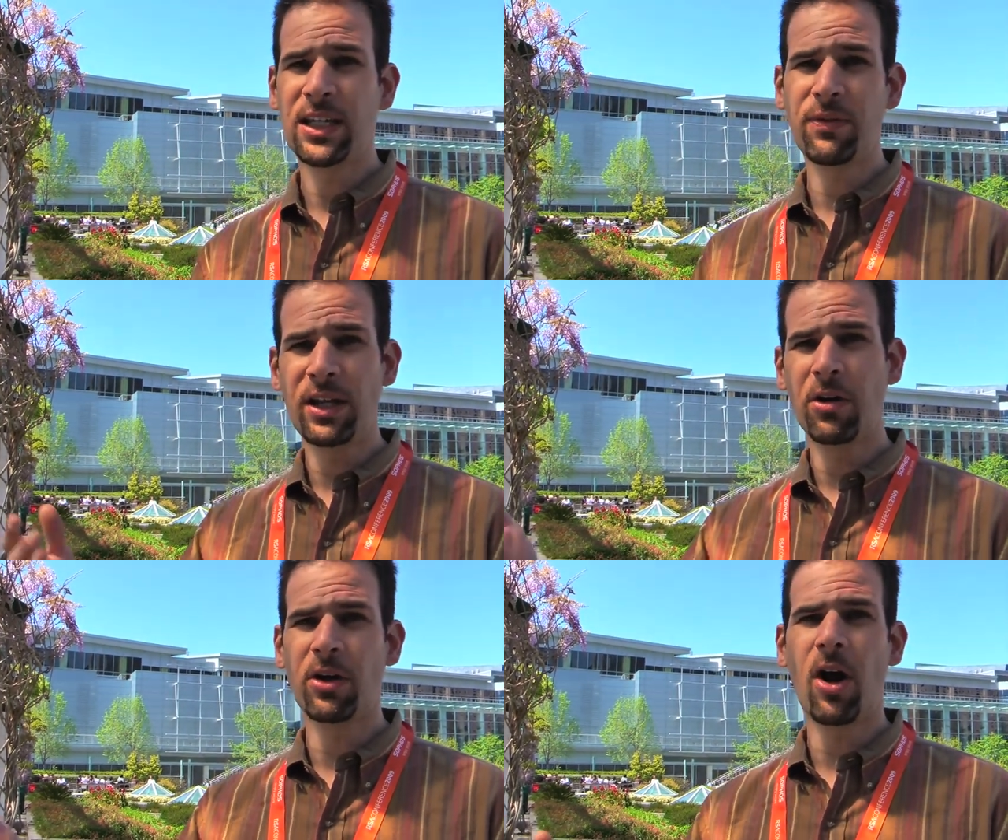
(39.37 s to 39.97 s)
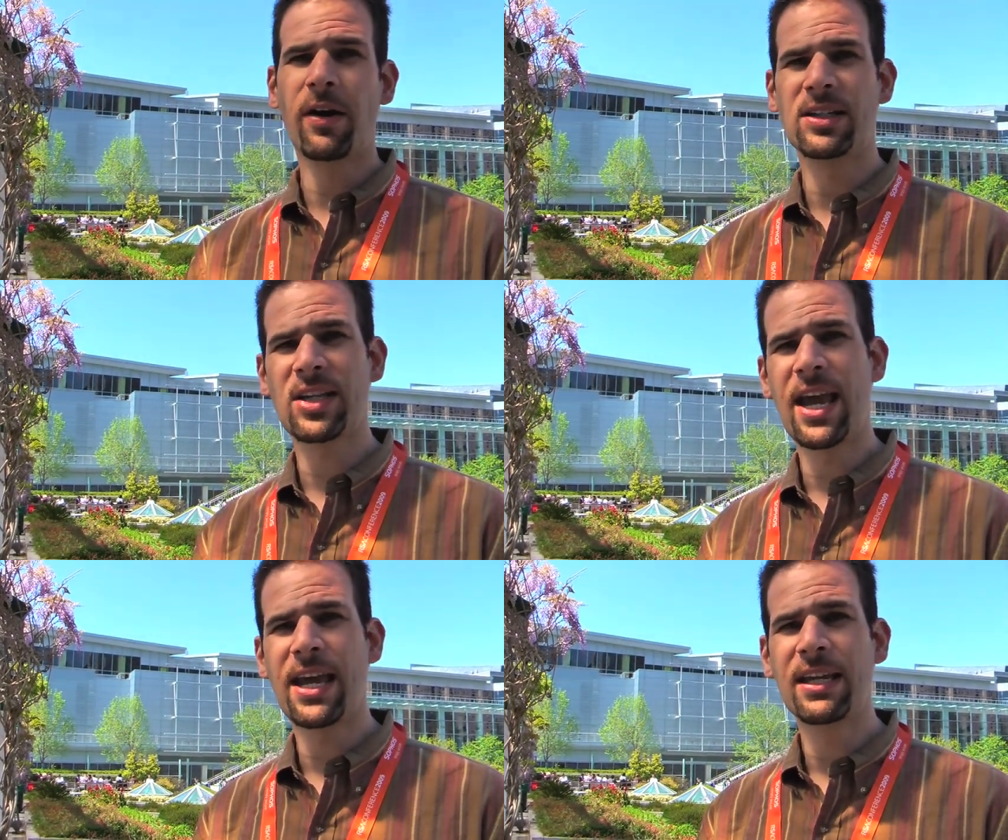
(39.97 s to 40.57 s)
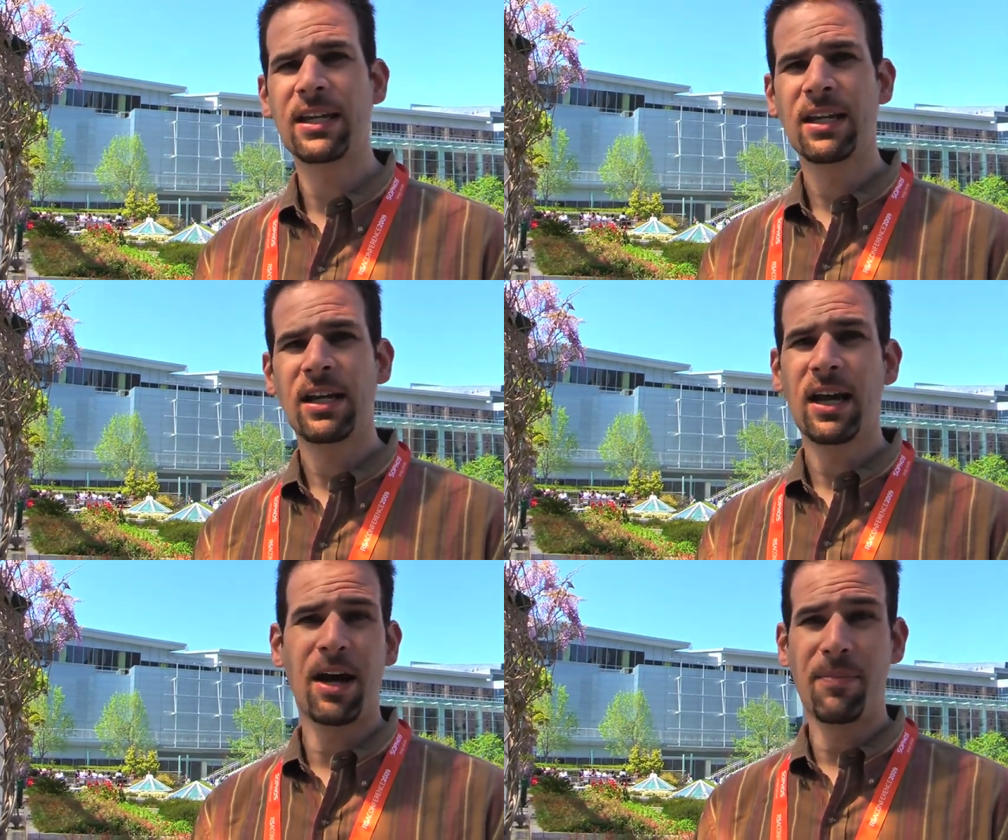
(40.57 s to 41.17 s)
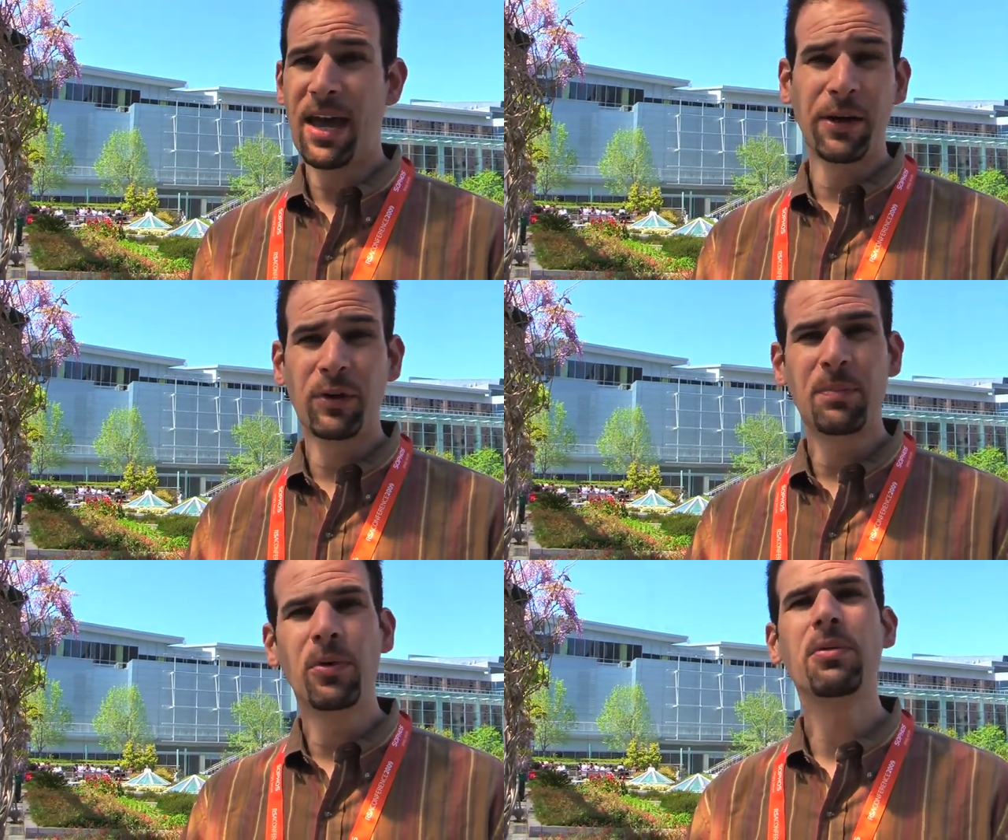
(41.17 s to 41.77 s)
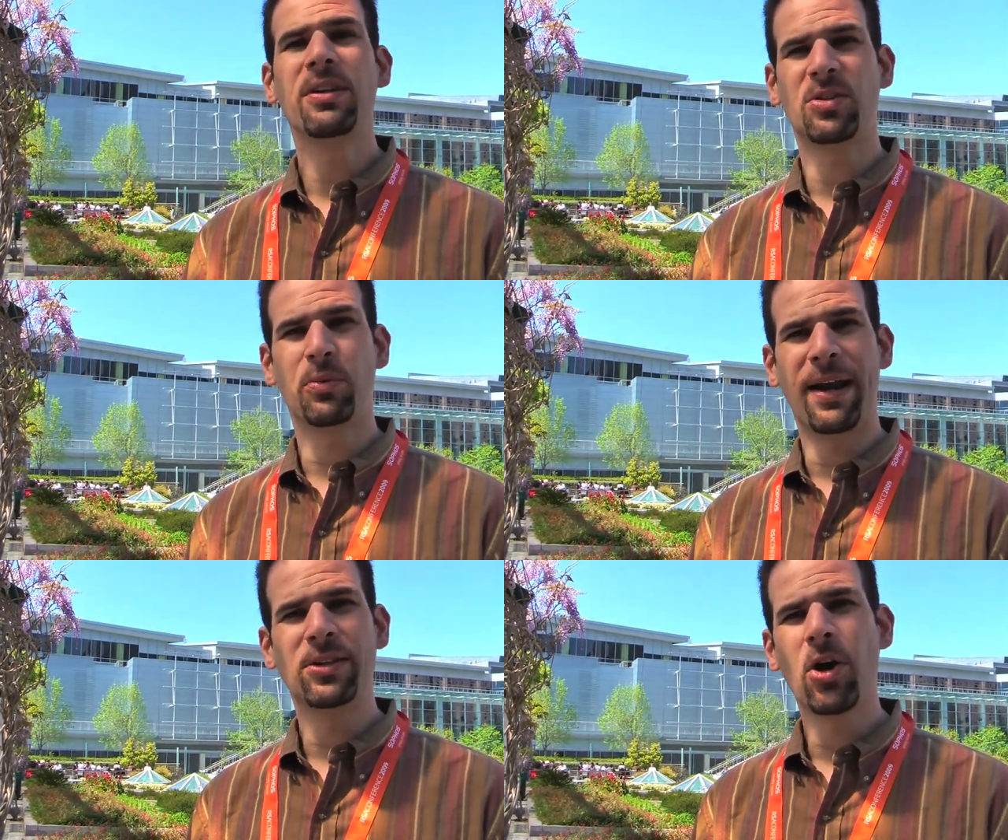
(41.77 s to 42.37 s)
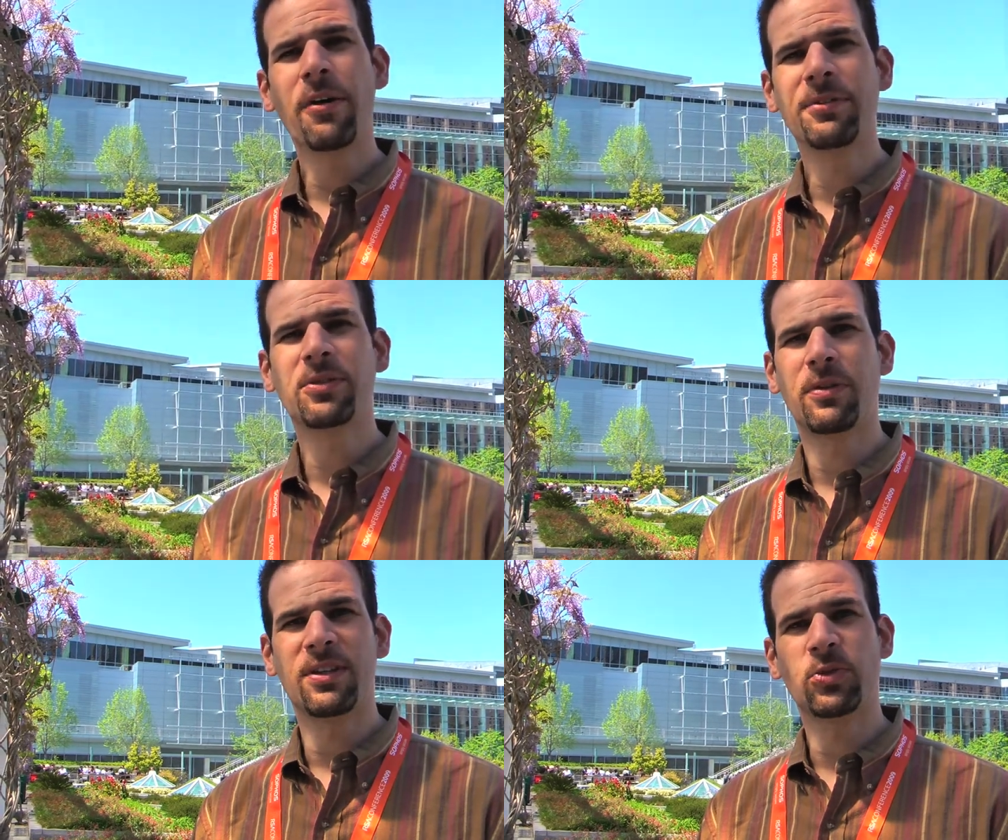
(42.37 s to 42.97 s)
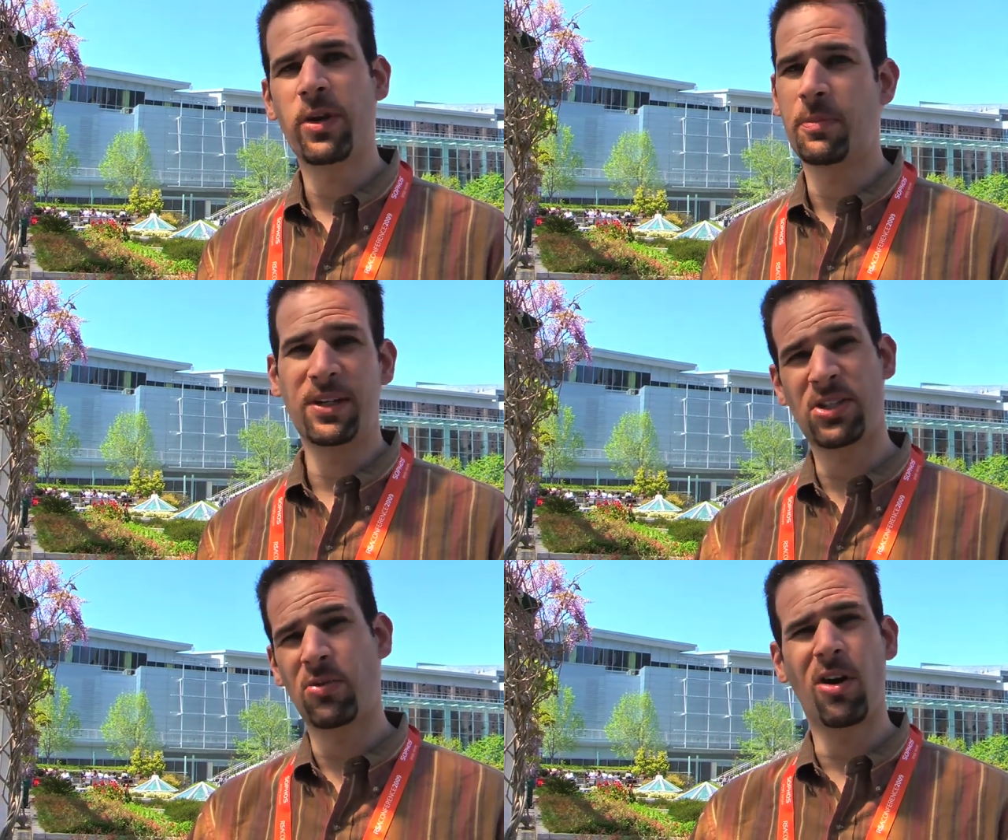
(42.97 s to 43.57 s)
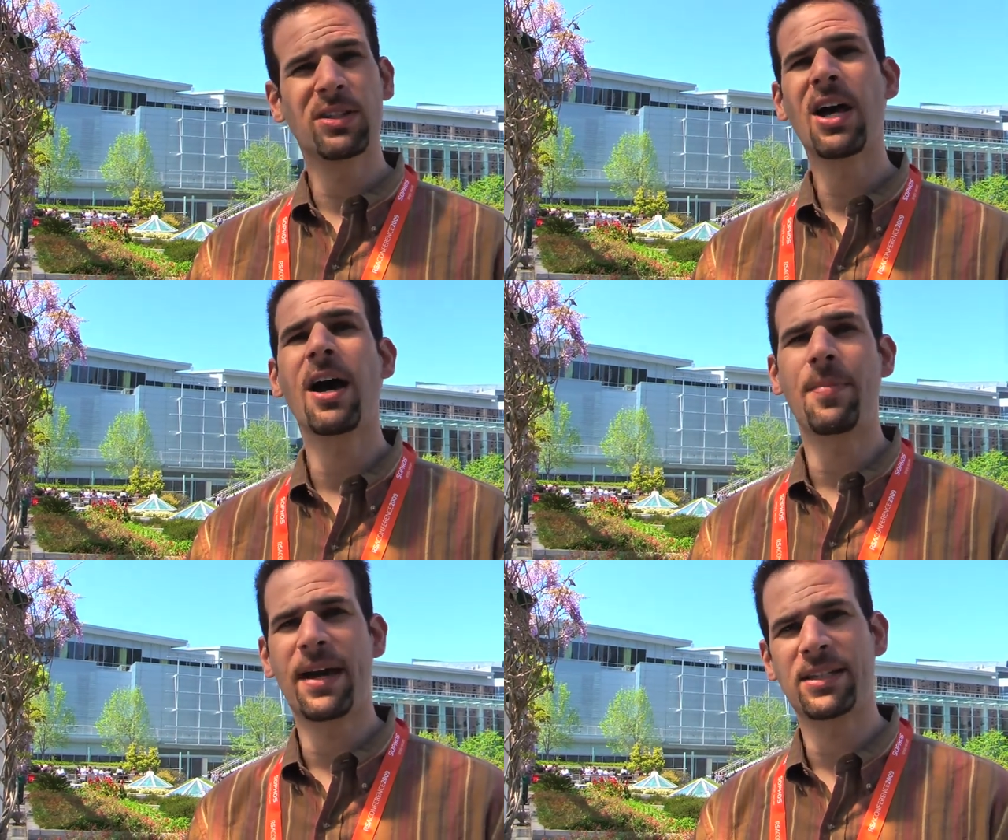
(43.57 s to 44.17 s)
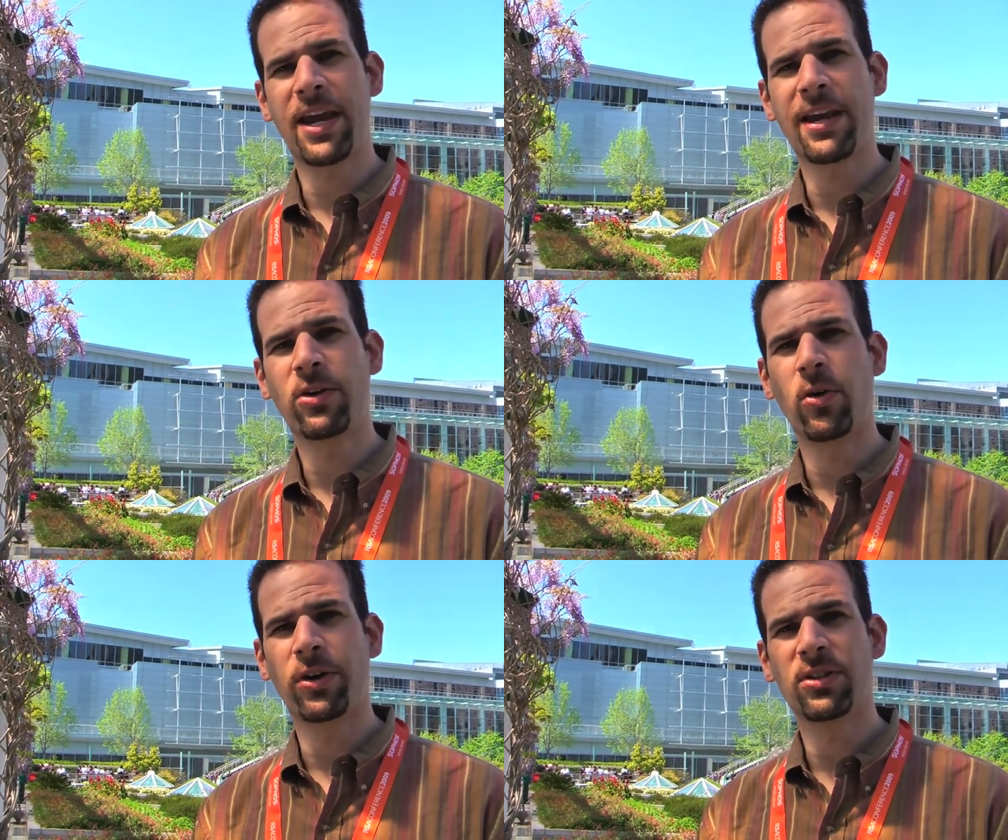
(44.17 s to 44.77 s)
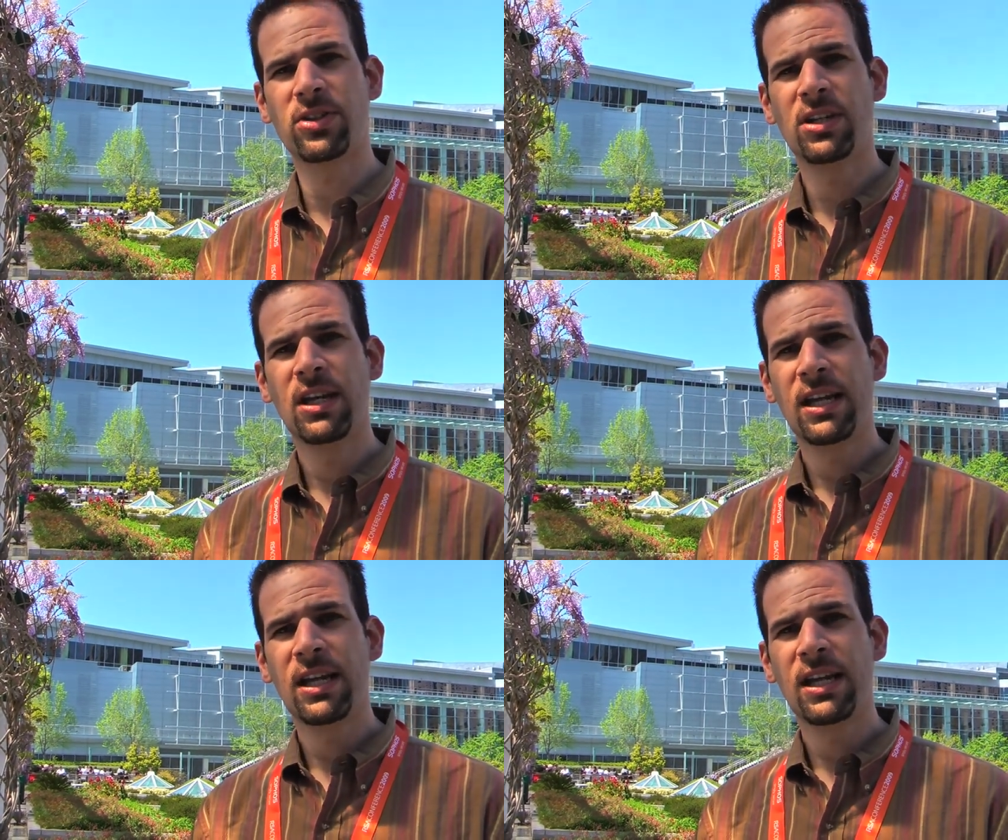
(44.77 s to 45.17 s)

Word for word: Even here at R S A, um, every booth is a branch office for this week because they're all tied back to headquarters.